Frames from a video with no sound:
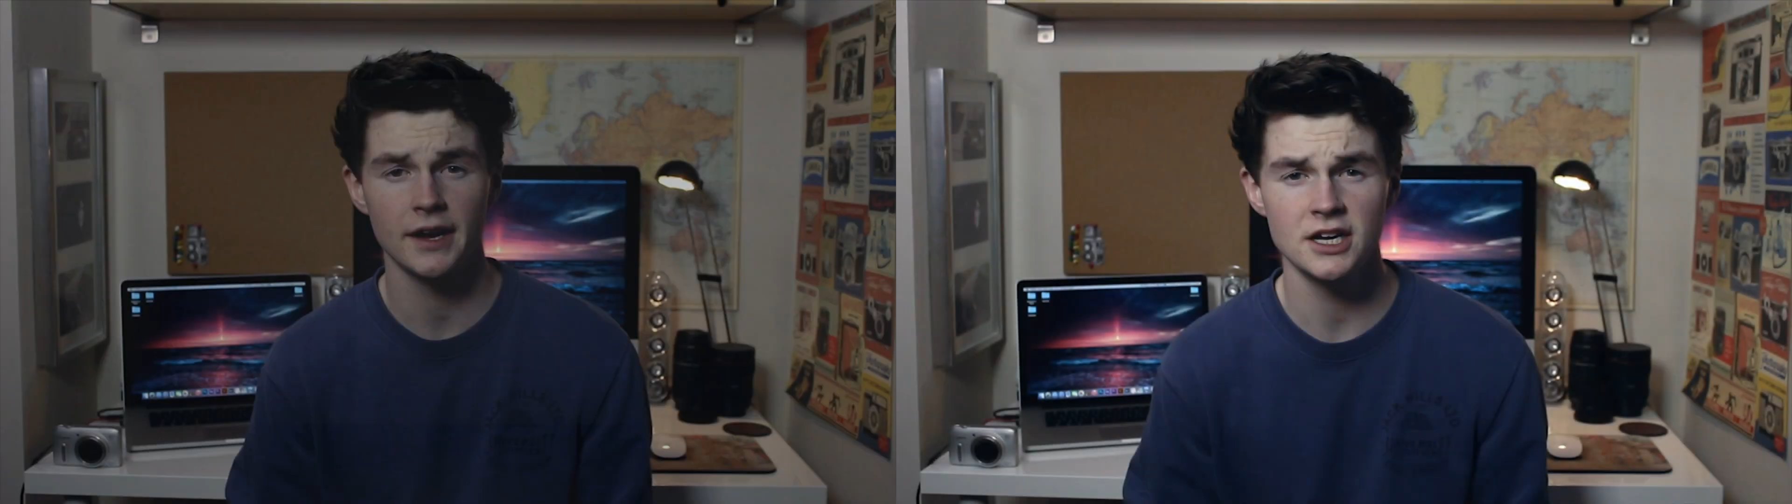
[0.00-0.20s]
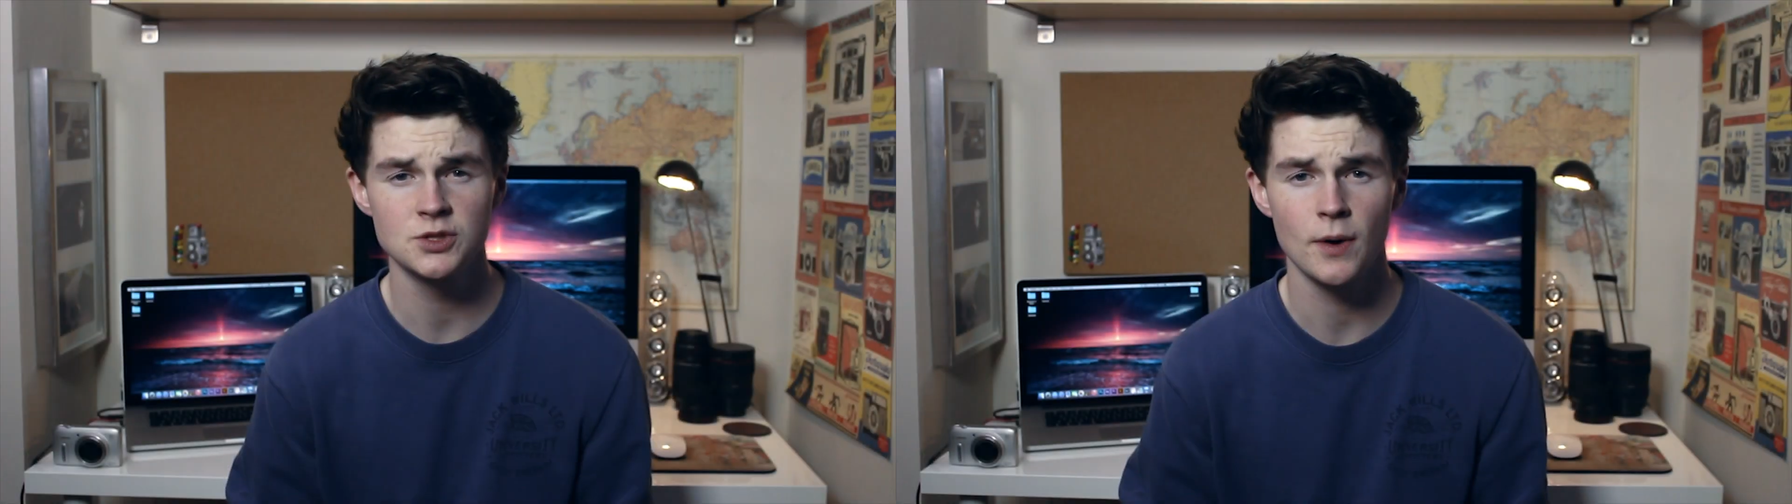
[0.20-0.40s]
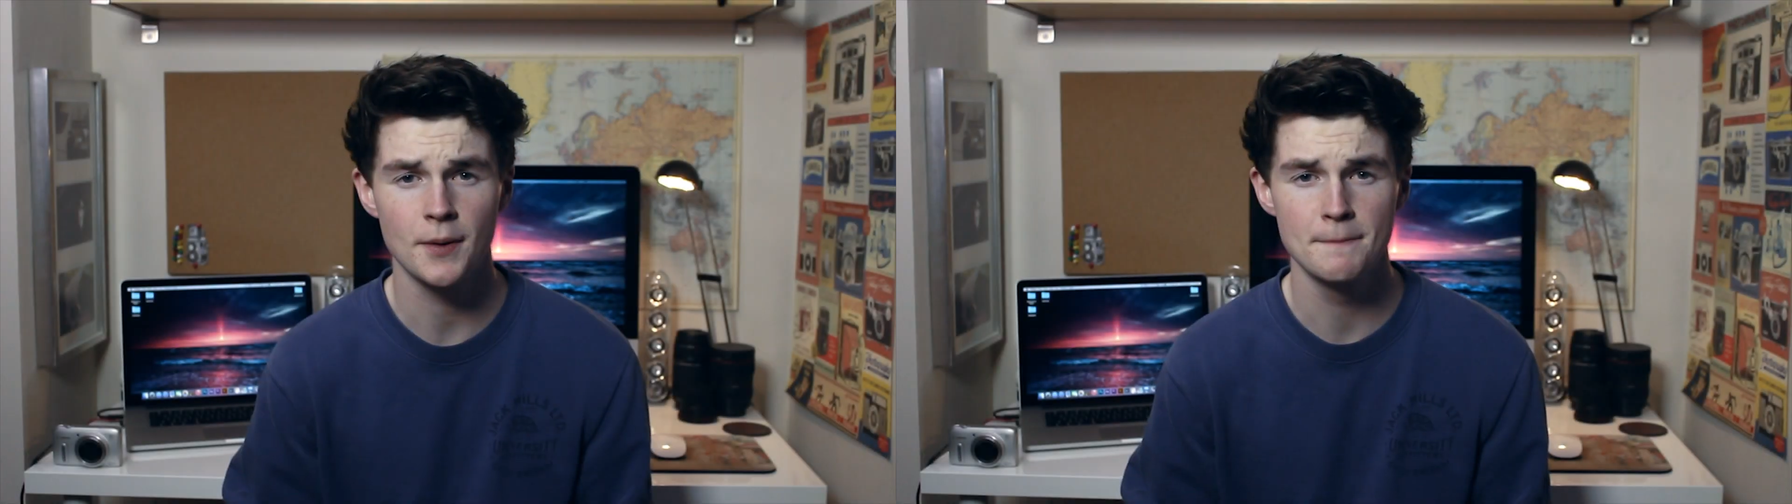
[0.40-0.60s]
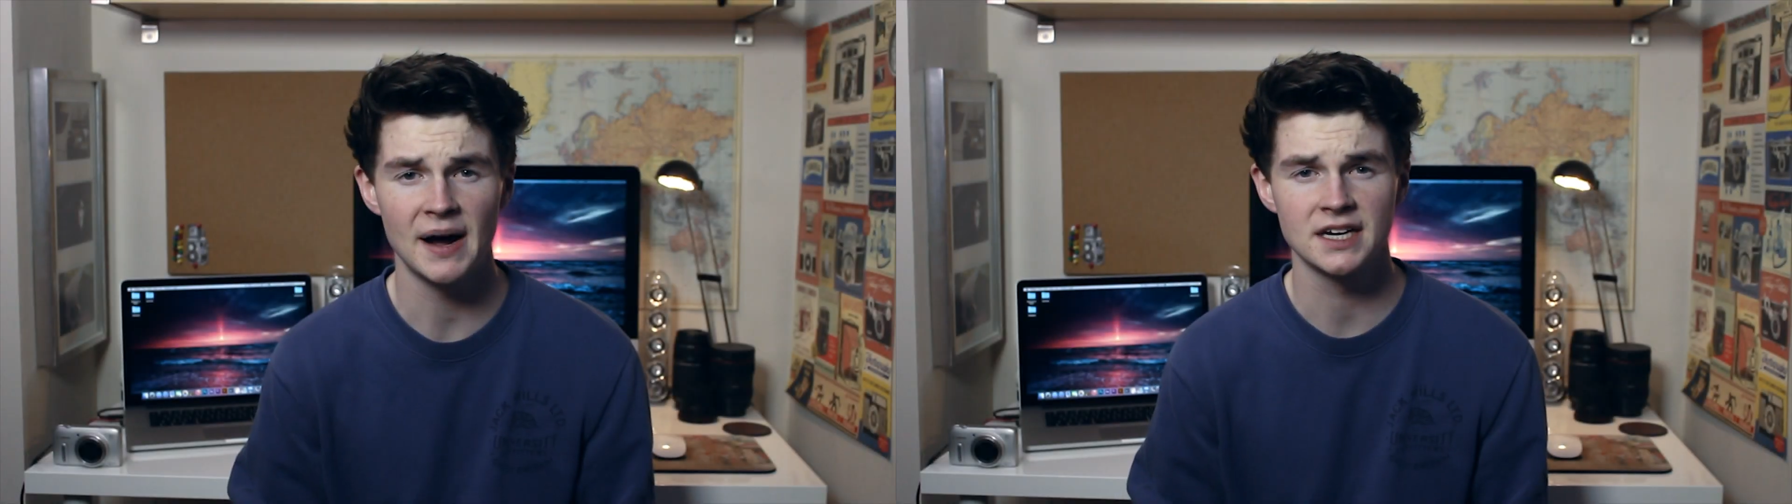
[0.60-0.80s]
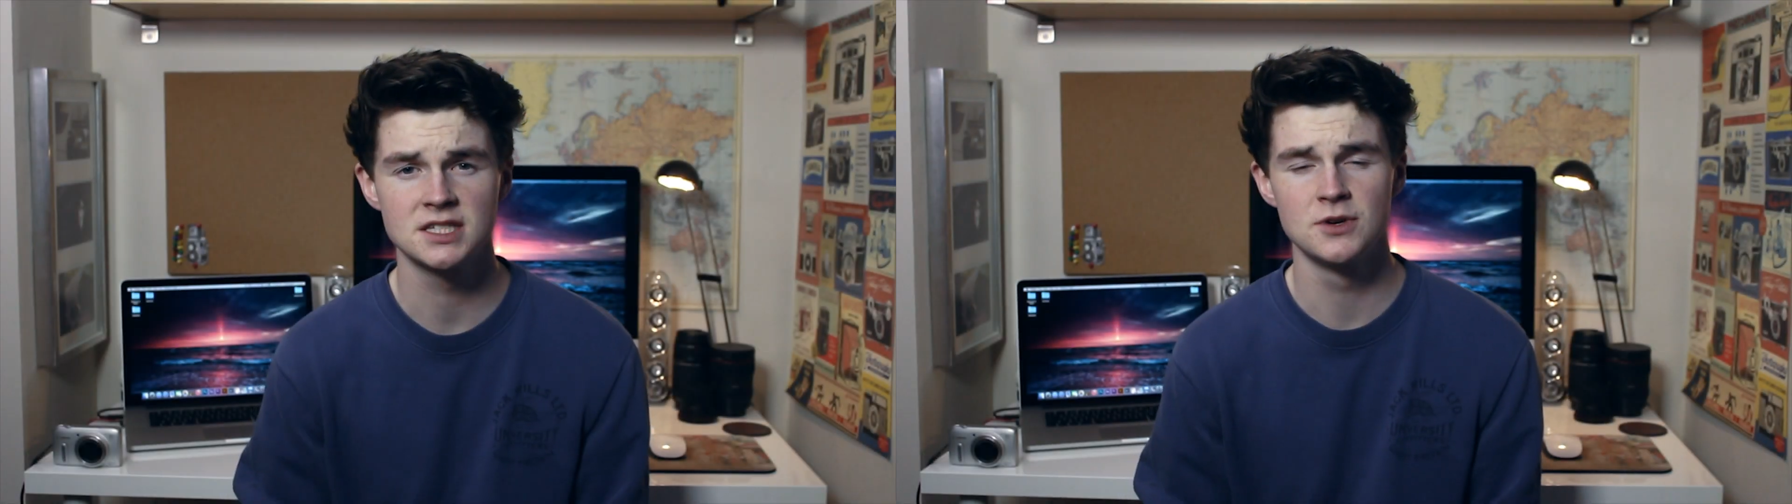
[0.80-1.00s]
Hi guys, welcome
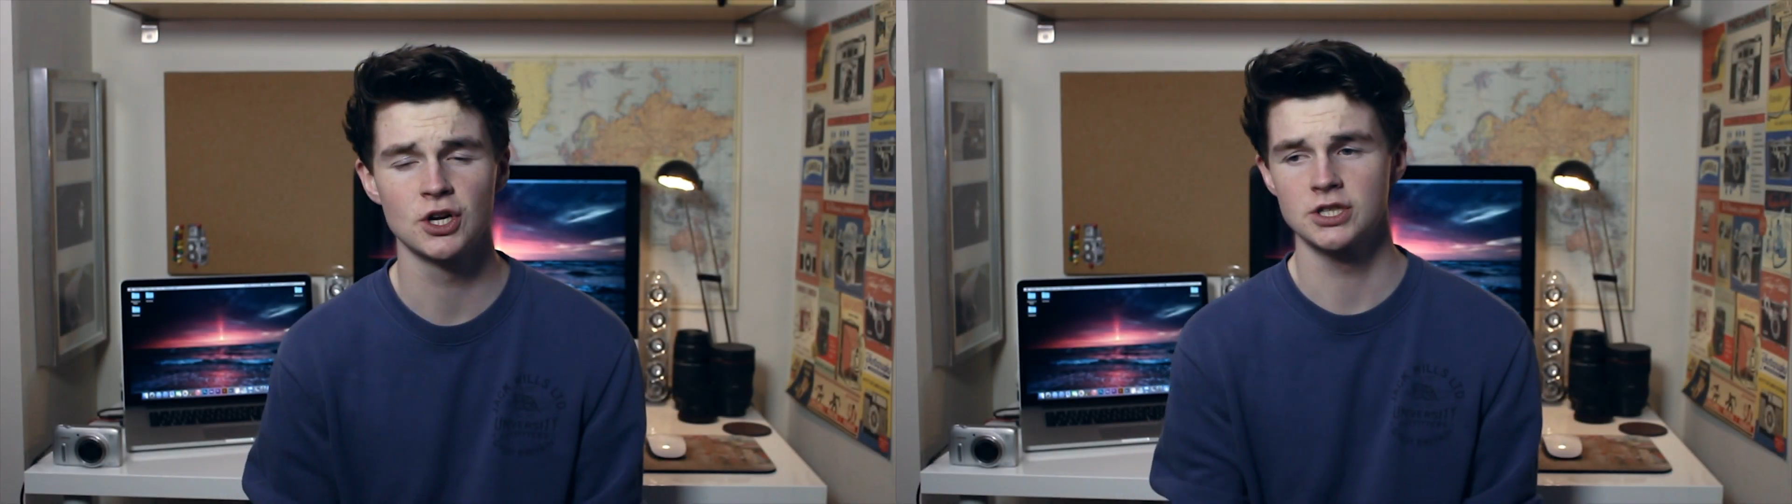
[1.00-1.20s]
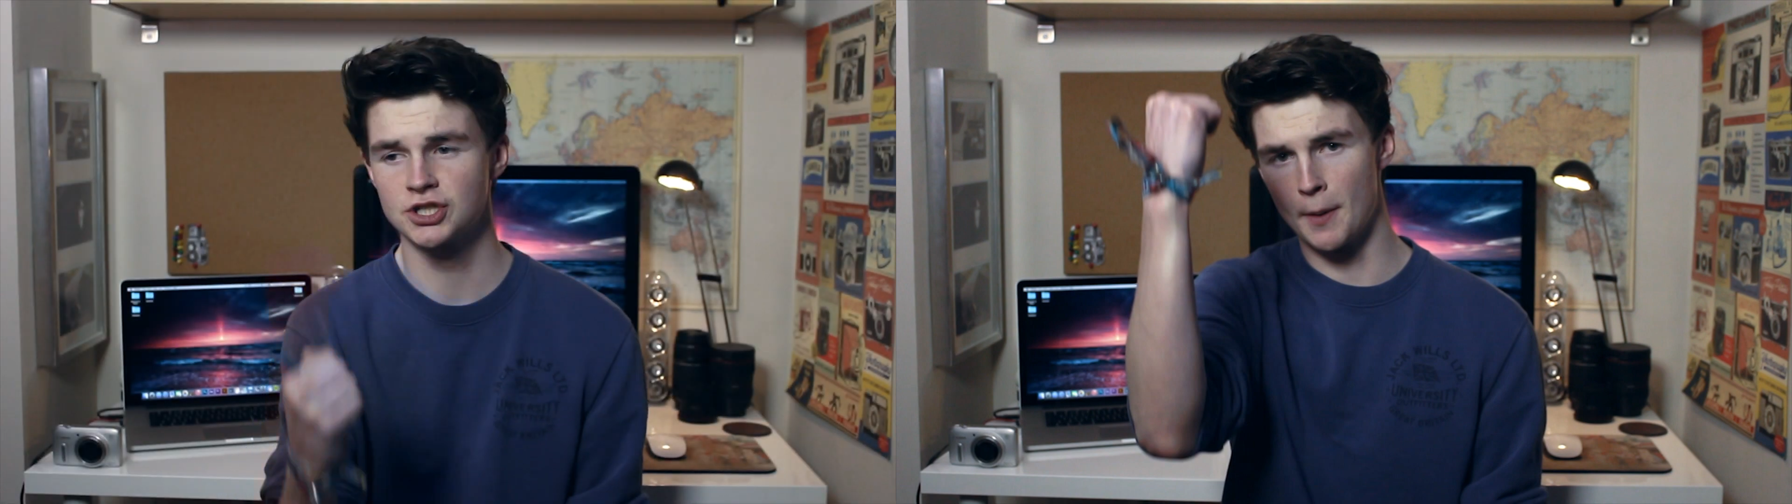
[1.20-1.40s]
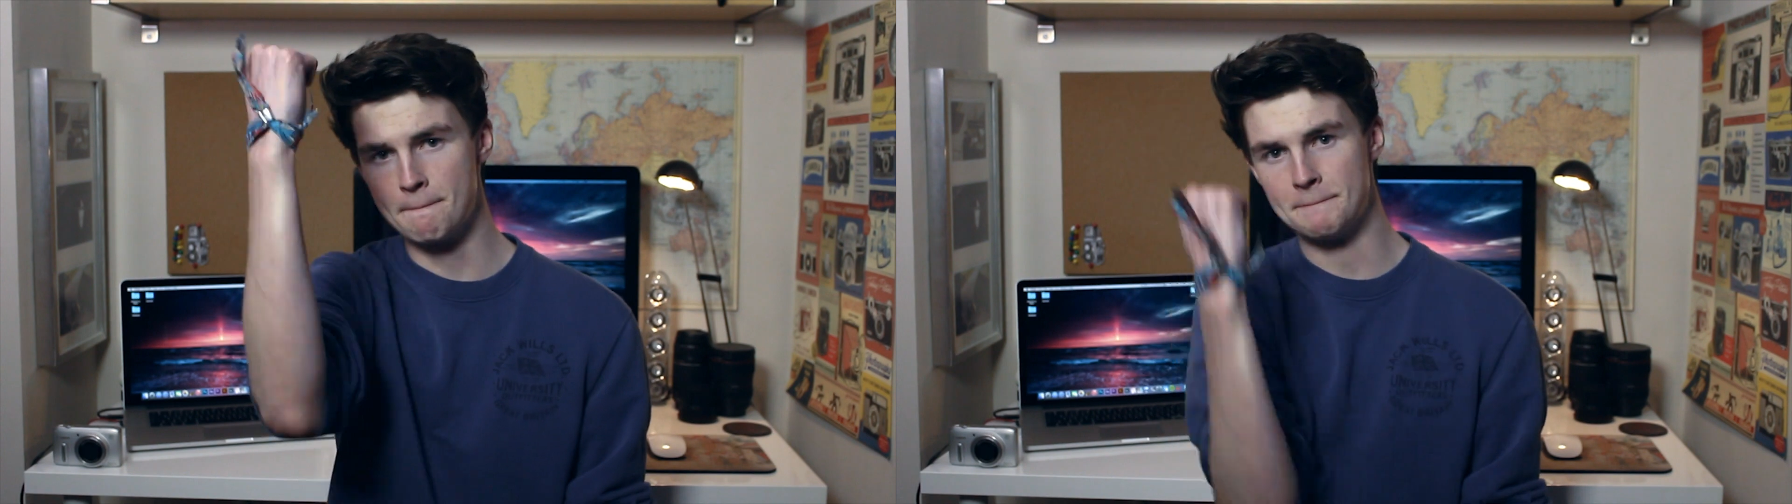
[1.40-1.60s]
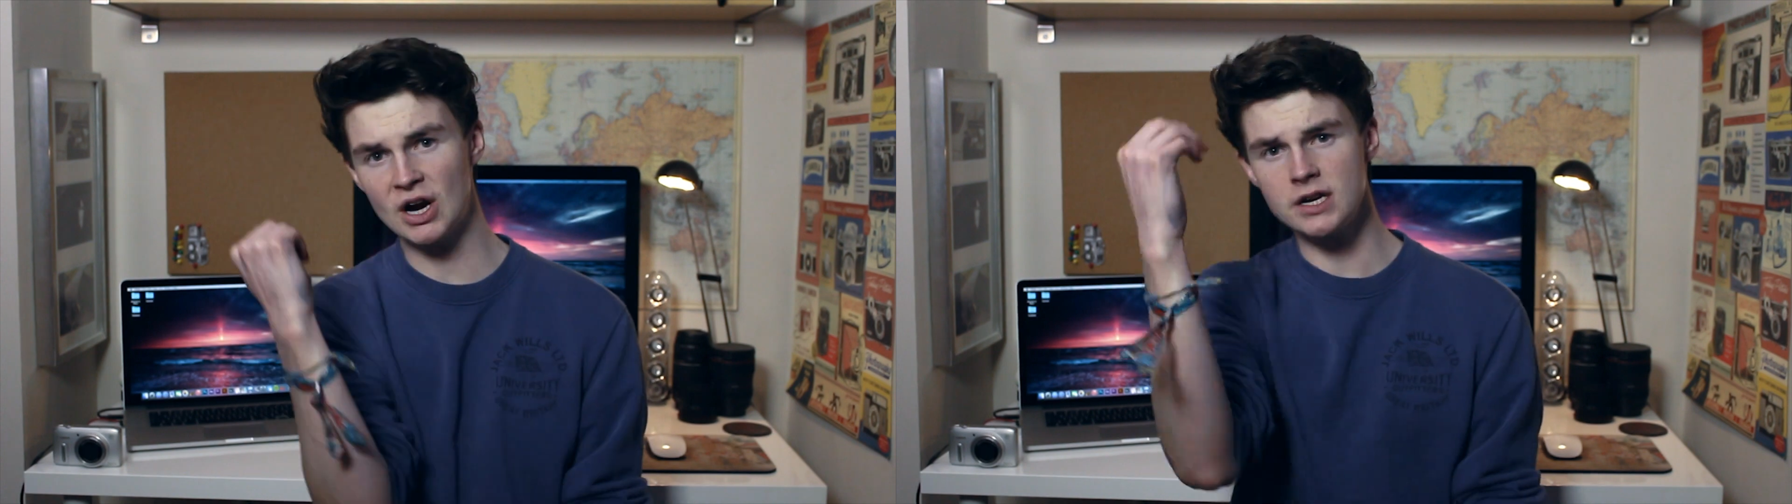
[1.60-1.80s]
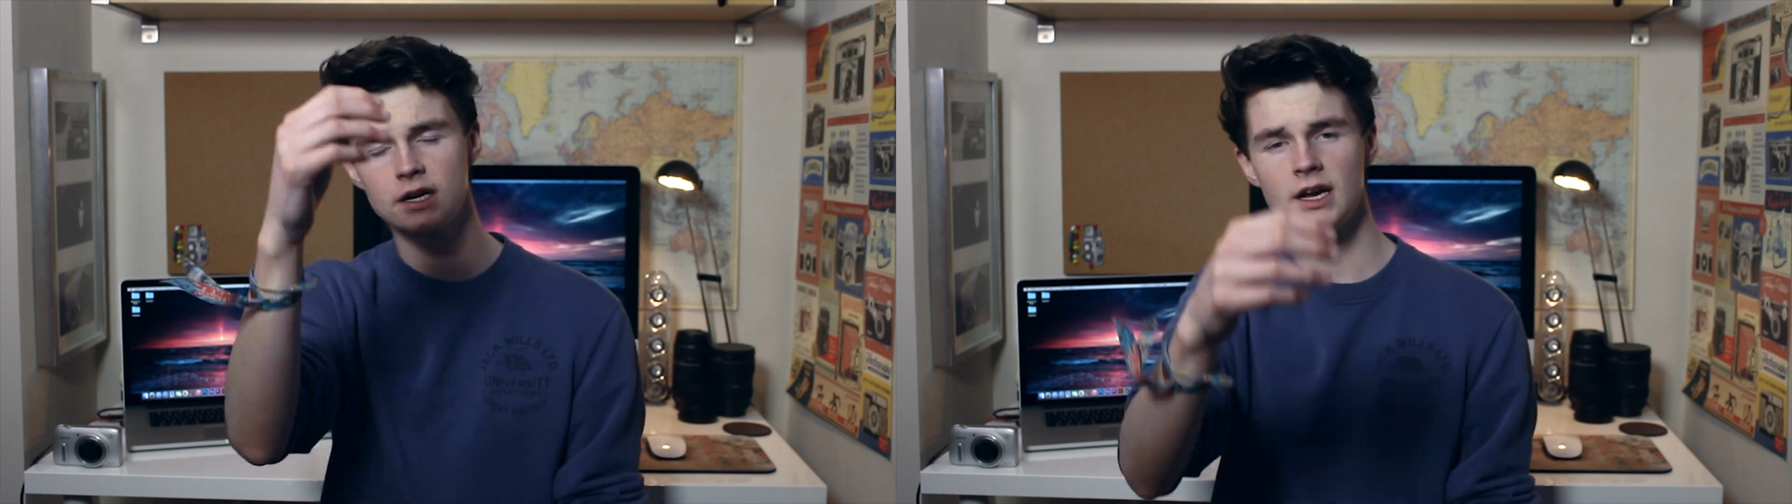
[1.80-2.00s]
back. It's me again, so boom!